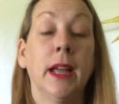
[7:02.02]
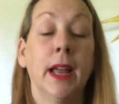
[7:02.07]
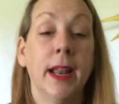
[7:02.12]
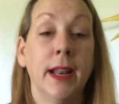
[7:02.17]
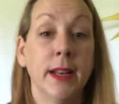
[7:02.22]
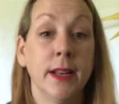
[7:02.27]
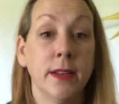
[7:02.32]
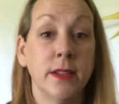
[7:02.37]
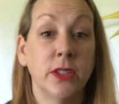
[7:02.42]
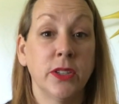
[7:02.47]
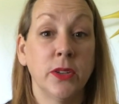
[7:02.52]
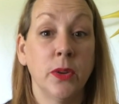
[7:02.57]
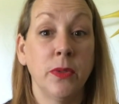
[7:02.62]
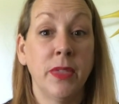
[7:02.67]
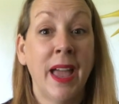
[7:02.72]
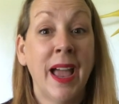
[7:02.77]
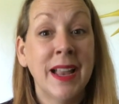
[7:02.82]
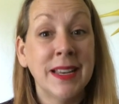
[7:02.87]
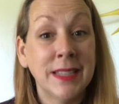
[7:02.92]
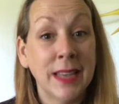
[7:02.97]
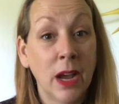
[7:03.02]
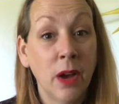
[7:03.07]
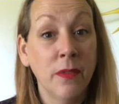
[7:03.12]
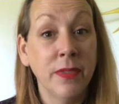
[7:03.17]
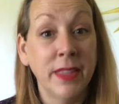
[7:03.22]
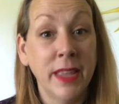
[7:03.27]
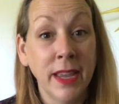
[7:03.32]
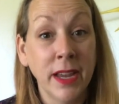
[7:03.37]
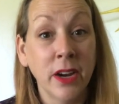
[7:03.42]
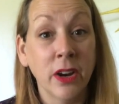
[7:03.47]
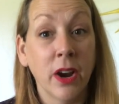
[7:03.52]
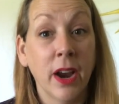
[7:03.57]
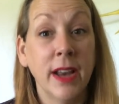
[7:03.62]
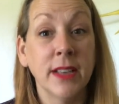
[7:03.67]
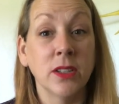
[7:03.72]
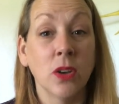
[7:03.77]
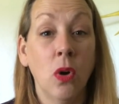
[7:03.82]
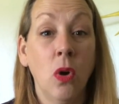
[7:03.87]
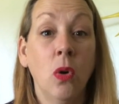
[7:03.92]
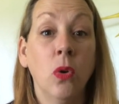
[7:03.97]
And so that down there
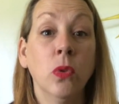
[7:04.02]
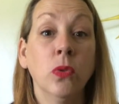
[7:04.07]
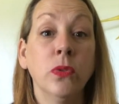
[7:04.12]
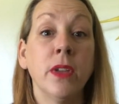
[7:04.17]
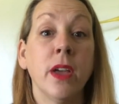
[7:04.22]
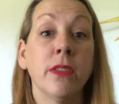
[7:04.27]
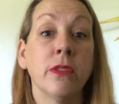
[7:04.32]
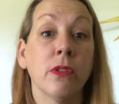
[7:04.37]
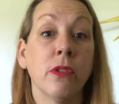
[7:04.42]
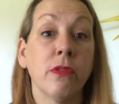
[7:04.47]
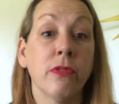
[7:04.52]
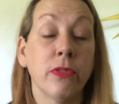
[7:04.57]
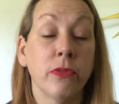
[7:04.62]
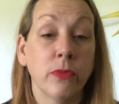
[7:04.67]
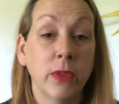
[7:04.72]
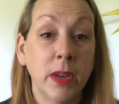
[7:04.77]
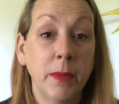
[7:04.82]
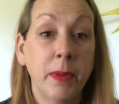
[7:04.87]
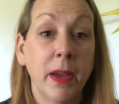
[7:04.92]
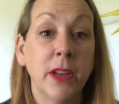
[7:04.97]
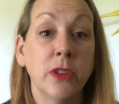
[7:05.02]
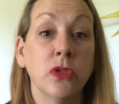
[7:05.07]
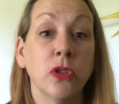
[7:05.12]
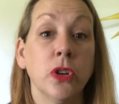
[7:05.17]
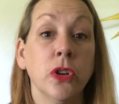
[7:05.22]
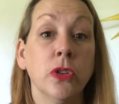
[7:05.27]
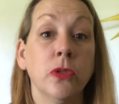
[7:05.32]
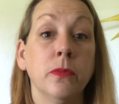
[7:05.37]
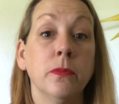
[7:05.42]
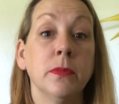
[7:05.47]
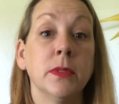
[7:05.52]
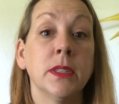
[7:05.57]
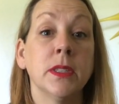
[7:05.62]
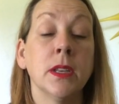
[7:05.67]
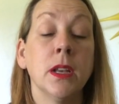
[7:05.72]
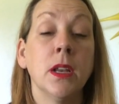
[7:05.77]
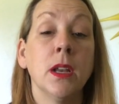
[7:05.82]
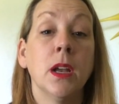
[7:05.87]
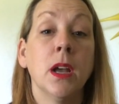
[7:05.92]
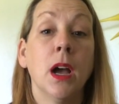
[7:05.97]
is a whole nother 3 bedrooms,
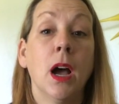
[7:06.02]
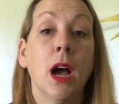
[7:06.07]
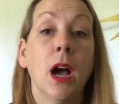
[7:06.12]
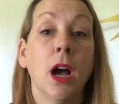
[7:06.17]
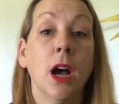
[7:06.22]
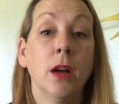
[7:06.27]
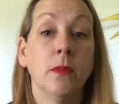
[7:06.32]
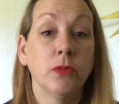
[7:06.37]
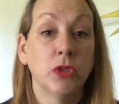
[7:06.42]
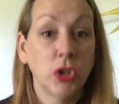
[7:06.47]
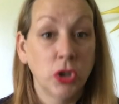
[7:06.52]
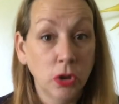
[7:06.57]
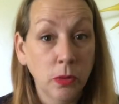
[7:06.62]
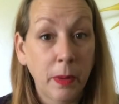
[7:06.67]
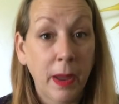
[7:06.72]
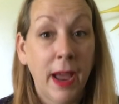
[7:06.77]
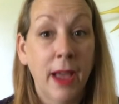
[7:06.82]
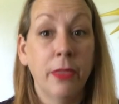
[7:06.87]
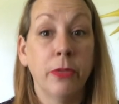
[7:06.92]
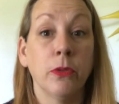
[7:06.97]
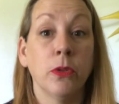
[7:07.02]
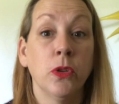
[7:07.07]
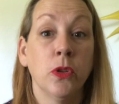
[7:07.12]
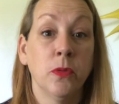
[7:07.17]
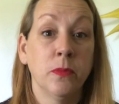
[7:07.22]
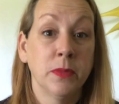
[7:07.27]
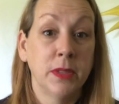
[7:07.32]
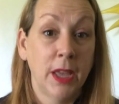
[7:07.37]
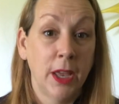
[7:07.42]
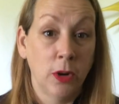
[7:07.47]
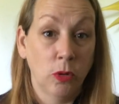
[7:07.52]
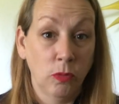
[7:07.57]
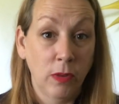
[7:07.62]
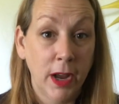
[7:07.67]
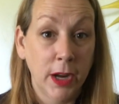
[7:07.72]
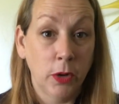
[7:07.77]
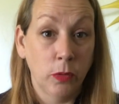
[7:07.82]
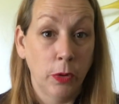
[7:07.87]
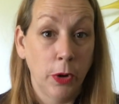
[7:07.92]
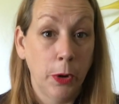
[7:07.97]
2 bathrooms, and a
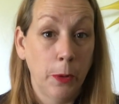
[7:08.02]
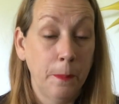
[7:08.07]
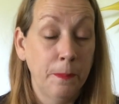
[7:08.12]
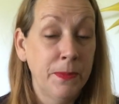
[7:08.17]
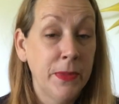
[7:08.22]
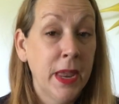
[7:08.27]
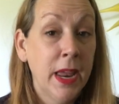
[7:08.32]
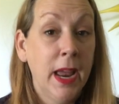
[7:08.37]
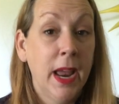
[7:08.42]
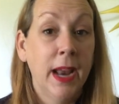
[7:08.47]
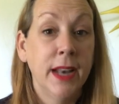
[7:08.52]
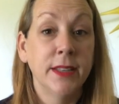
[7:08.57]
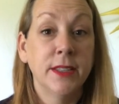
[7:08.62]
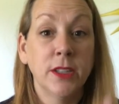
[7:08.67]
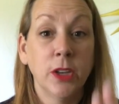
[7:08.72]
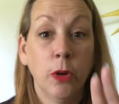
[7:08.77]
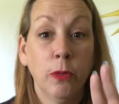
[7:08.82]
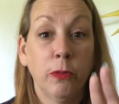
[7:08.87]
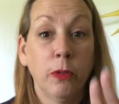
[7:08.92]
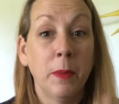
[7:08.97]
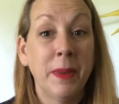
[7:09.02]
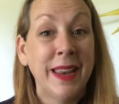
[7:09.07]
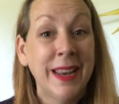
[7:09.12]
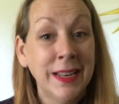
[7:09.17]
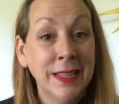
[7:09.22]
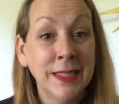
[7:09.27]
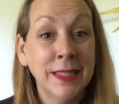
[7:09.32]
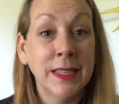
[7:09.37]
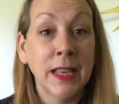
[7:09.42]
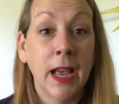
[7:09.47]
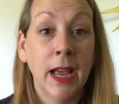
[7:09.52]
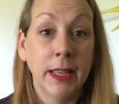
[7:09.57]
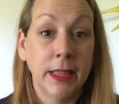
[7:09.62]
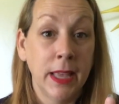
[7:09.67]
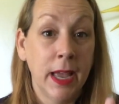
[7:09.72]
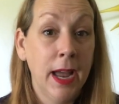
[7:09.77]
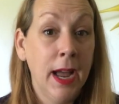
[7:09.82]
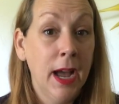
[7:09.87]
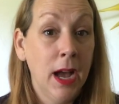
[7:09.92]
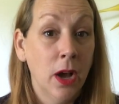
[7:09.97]
rec room. And so from inside
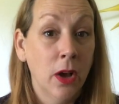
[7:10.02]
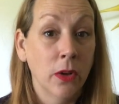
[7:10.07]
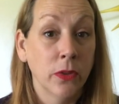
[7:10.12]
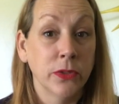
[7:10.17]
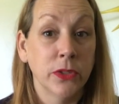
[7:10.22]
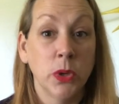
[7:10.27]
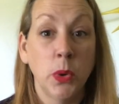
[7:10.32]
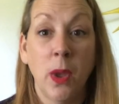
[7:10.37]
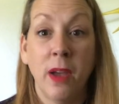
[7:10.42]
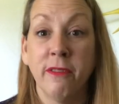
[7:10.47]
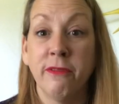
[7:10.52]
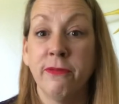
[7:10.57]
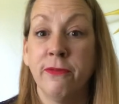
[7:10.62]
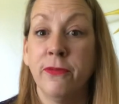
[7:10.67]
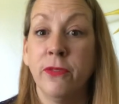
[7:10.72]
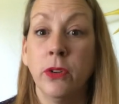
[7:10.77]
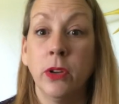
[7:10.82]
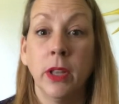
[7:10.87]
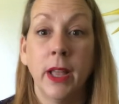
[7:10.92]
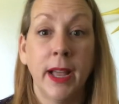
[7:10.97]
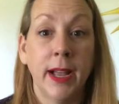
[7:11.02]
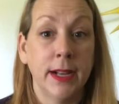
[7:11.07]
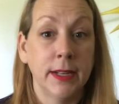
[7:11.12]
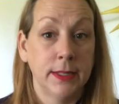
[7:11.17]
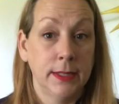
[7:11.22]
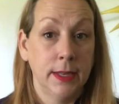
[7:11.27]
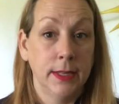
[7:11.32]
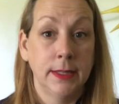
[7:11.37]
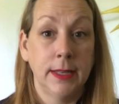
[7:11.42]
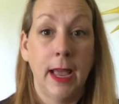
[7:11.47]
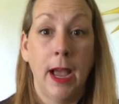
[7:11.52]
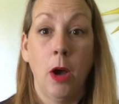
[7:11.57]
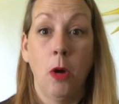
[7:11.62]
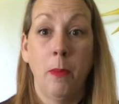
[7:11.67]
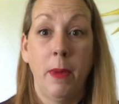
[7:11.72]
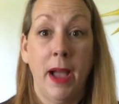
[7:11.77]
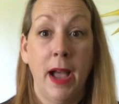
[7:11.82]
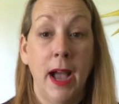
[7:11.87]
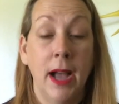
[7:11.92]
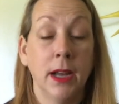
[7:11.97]
the house, you have full access
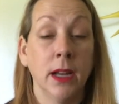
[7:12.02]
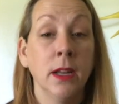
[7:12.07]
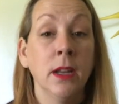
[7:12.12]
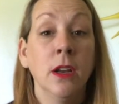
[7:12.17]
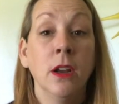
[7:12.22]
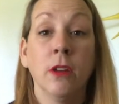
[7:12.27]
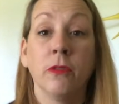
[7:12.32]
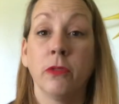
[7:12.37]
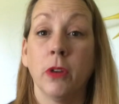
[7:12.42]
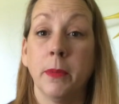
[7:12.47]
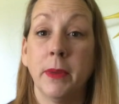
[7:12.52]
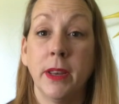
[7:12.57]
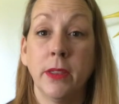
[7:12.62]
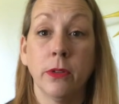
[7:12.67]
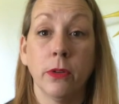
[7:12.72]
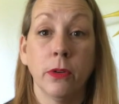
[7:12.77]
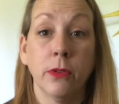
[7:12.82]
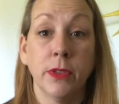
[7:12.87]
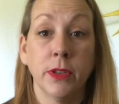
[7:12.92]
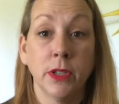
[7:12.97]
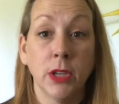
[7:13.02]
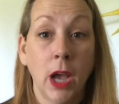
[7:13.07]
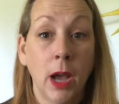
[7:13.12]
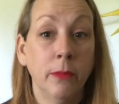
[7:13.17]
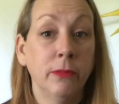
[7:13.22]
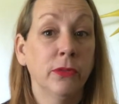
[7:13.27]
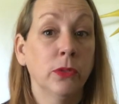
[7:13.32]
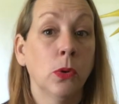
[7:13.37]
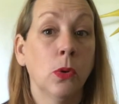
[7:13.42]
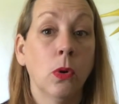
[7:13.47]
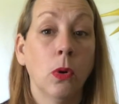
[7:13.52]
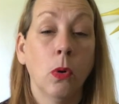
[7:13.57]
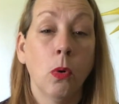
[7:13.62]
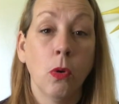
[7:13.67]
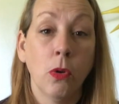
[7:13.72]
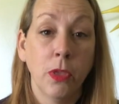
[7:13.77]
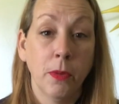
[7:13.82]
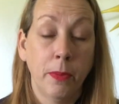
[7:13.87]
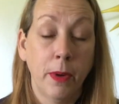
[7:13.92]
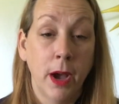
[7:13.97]
out back from either the top floor
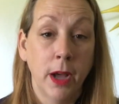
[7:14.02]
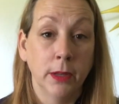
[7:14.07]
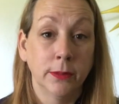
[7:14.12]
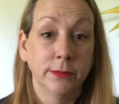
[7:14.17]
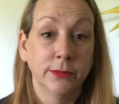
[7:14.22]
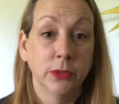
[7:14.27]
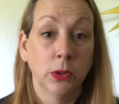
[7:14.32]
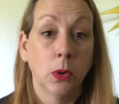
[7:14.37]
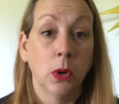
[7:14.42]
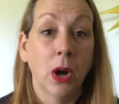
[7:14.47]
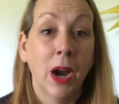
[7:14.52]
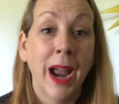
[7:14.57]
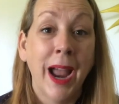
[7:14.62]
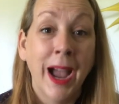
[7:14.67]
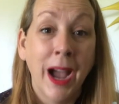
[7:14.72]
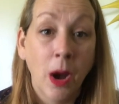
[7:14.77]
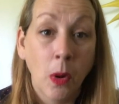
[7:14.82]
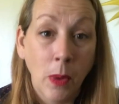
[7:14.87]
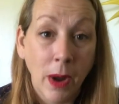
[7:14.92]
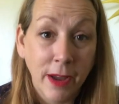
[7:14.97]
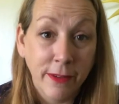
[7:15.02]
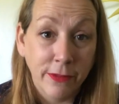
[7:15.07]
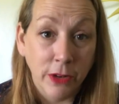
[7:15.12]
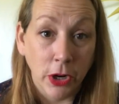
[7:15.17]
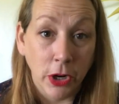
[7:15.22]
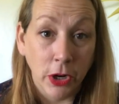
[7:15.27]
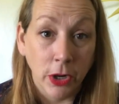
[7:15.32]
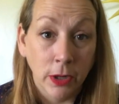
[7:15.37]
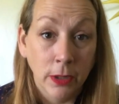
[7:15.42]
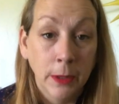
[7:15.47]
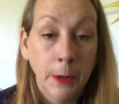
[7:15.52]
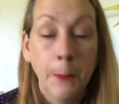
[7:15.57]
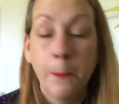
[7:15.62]
or the bottom floor. However,